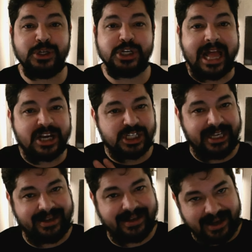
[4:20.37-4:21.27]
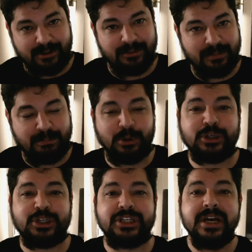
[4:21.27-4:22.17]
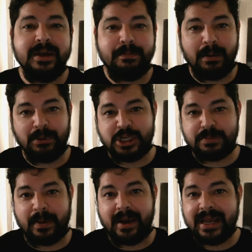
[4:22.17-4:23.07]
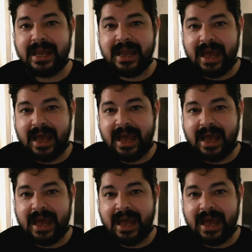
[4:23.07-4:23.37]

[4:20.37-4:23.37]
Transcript: Scholastic books published by,